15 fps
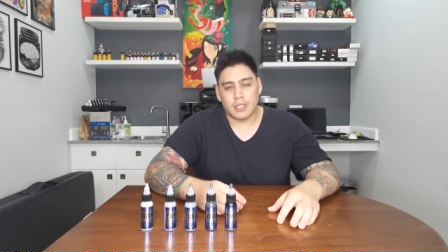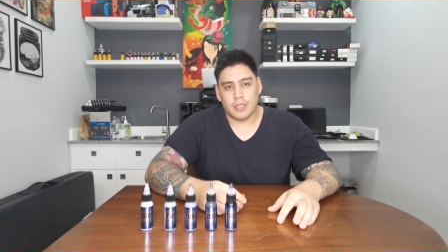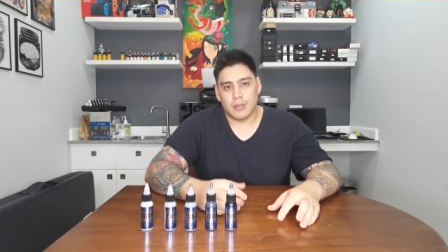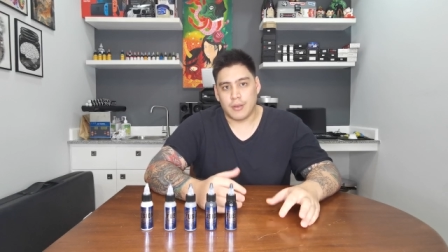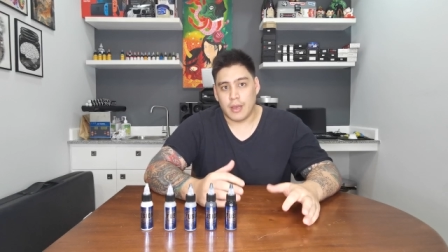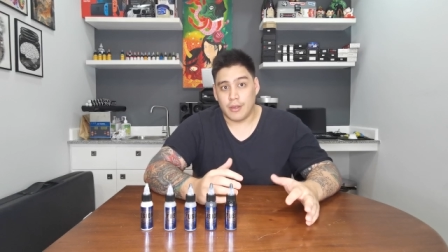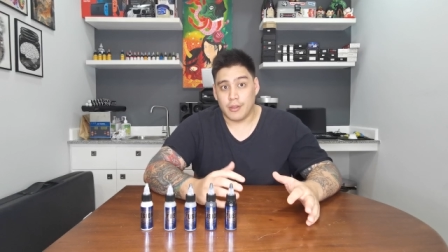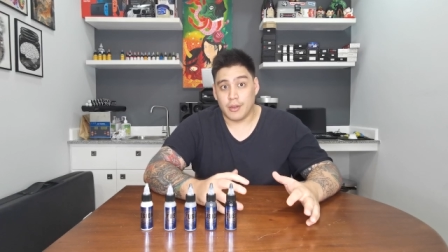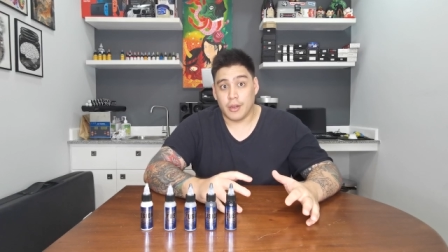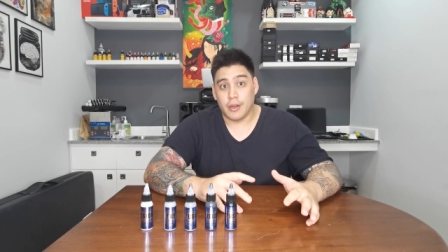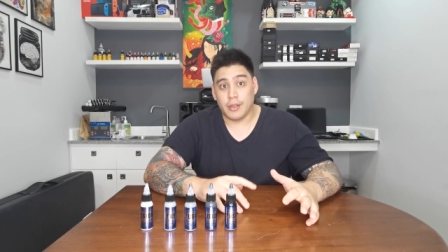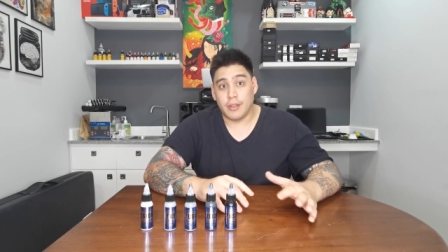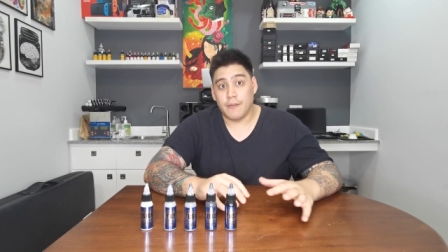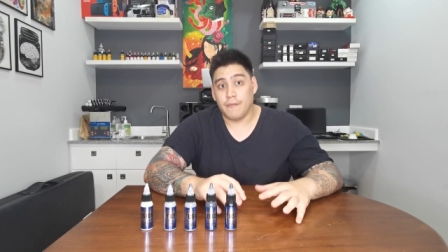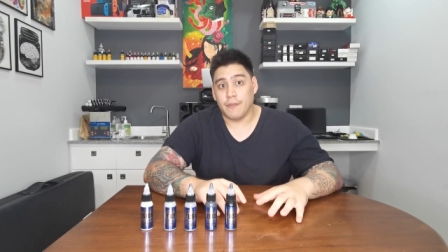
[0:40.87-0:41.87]
because you know how
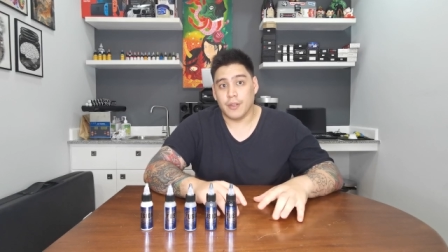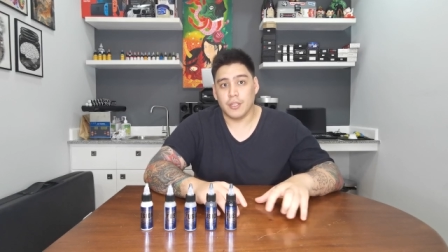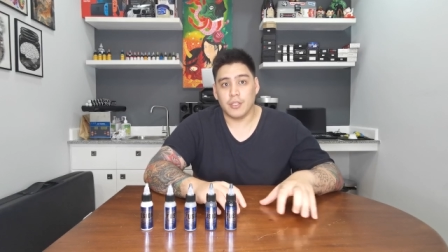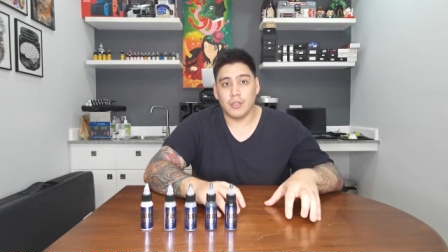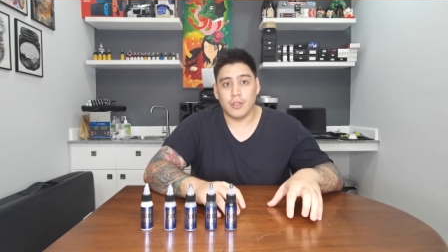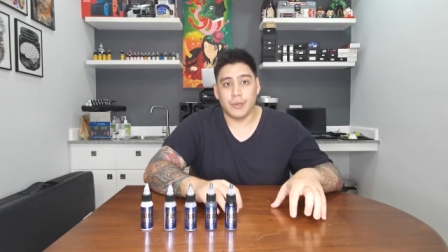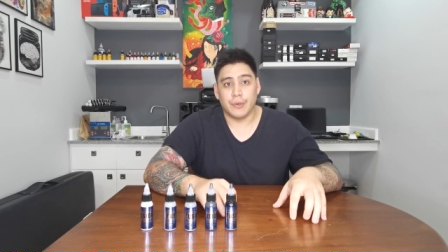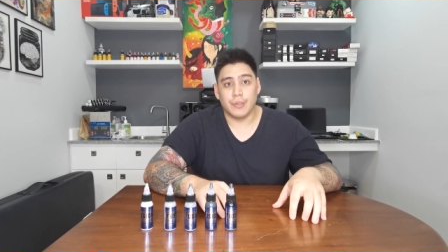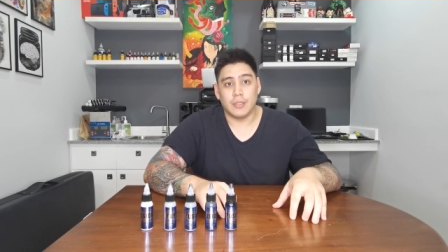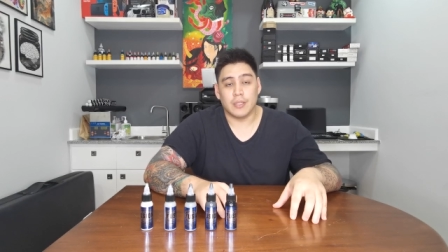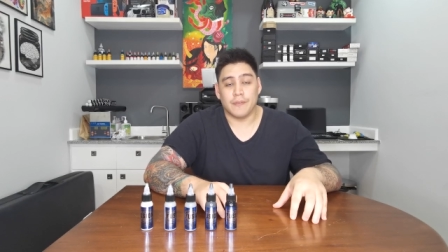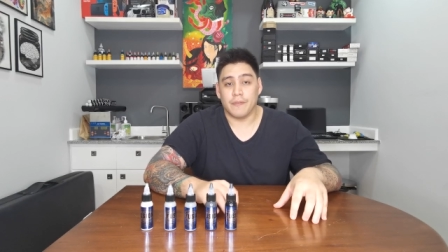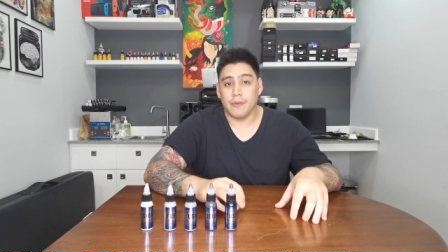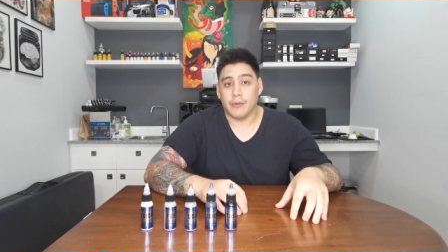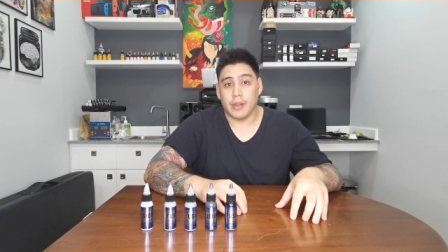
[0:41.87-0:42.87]
there are different
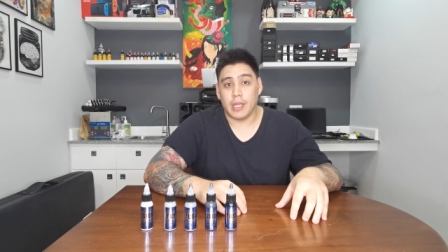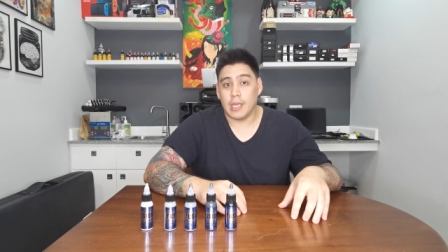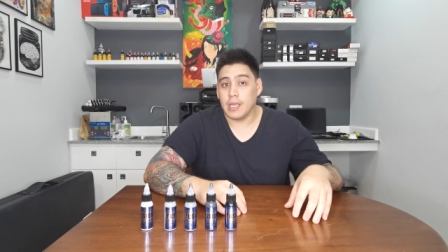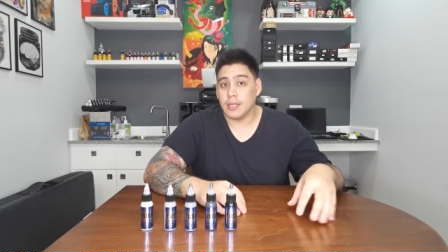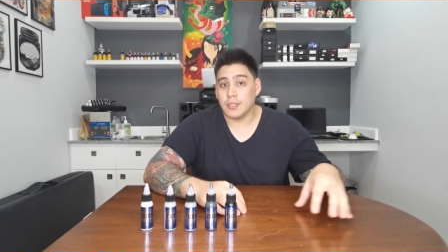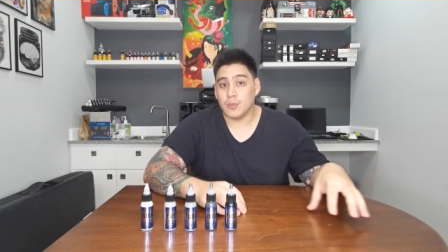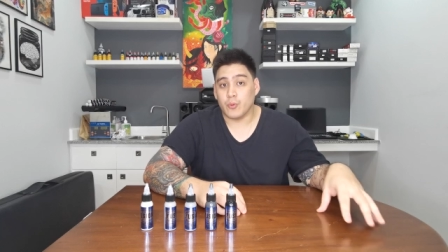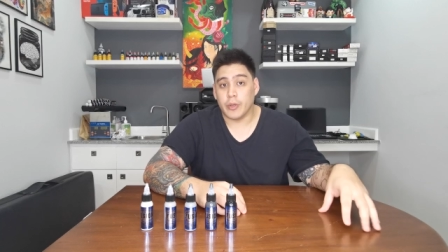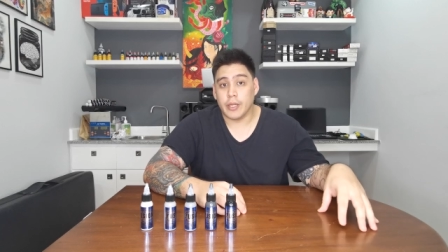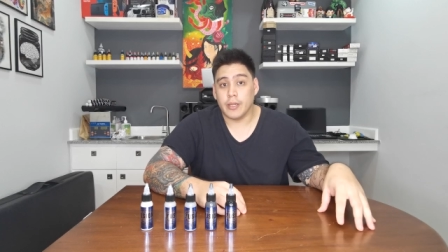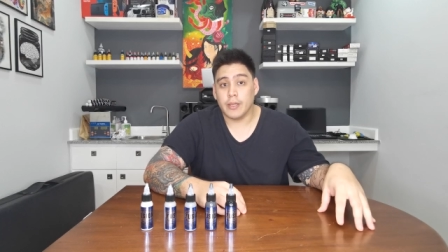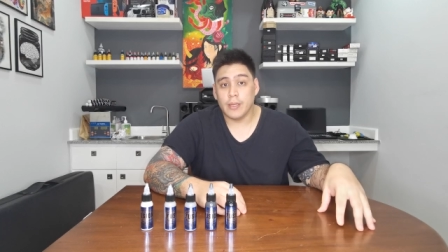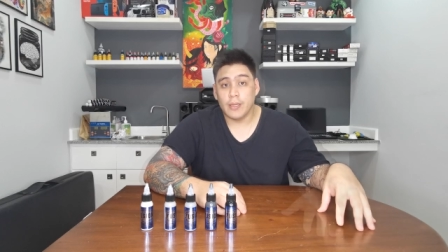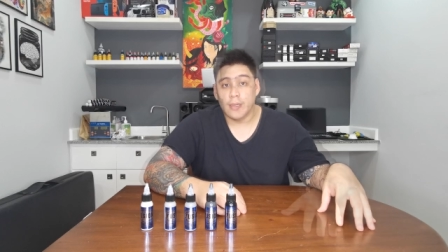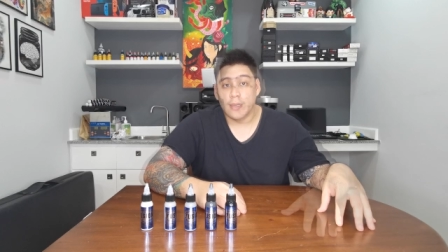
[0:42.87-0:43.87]
tones of gray as
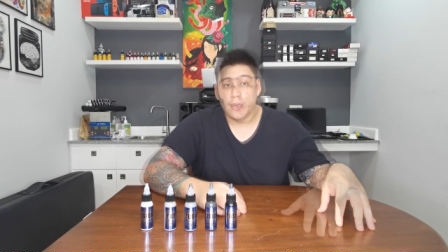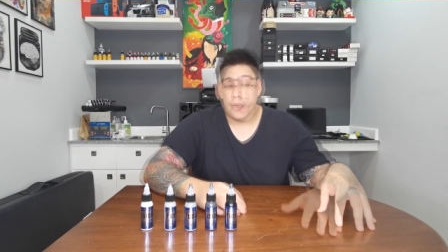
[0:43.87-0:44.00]
well.